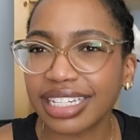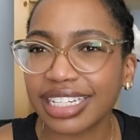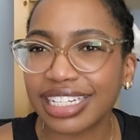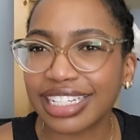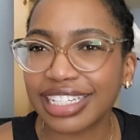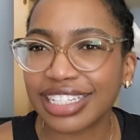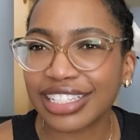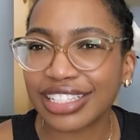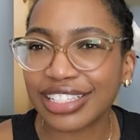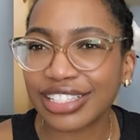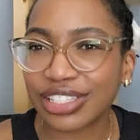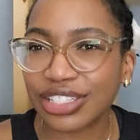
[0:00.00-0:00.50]

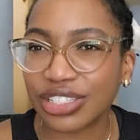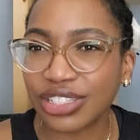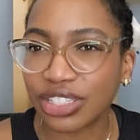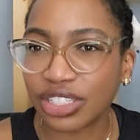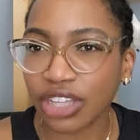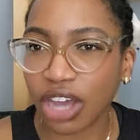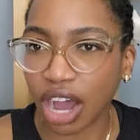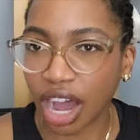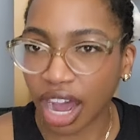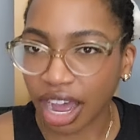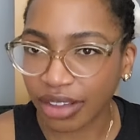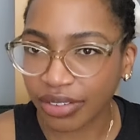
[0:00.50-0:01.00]

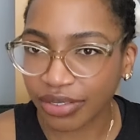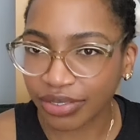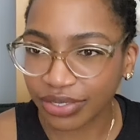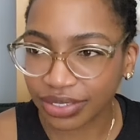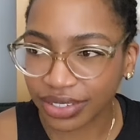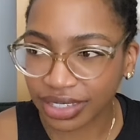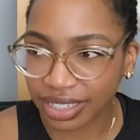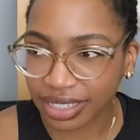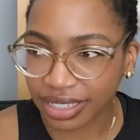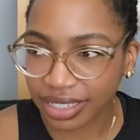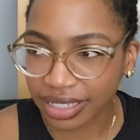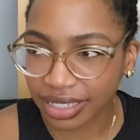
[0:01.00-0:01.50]

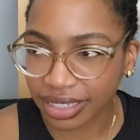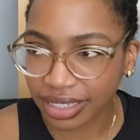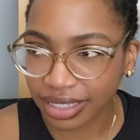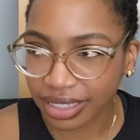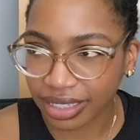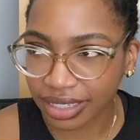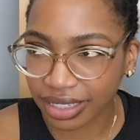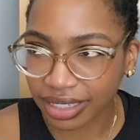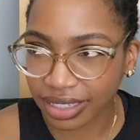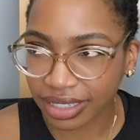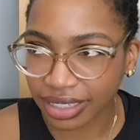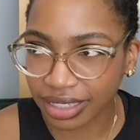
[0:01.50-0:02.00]
soft,
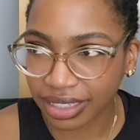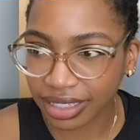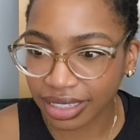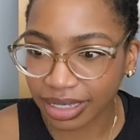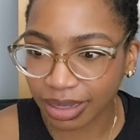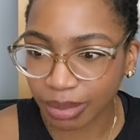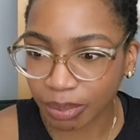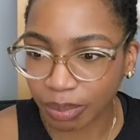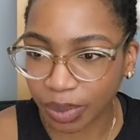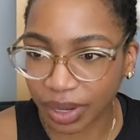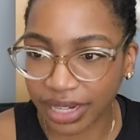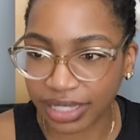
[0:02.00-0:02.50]

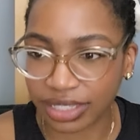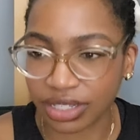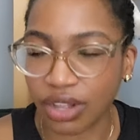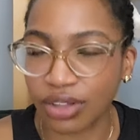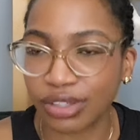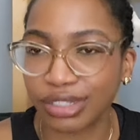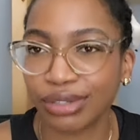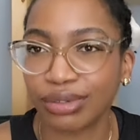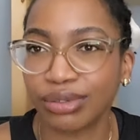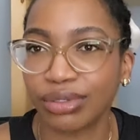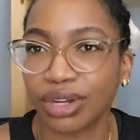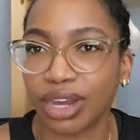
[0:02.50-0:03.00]
but it's
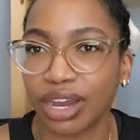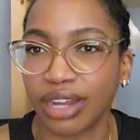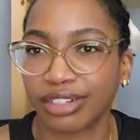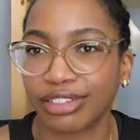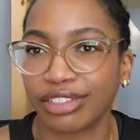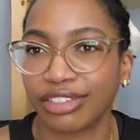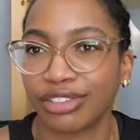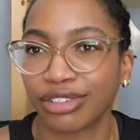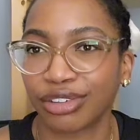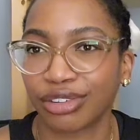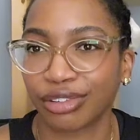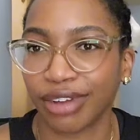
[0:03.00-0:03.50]
also not
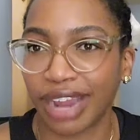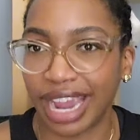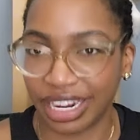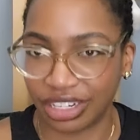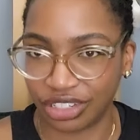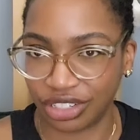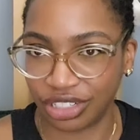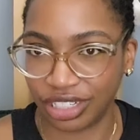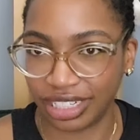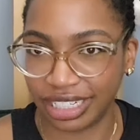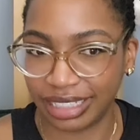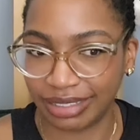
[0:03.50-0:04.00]

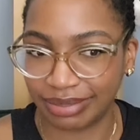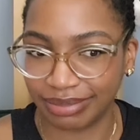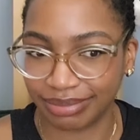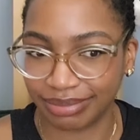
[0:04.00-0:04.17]
scratchy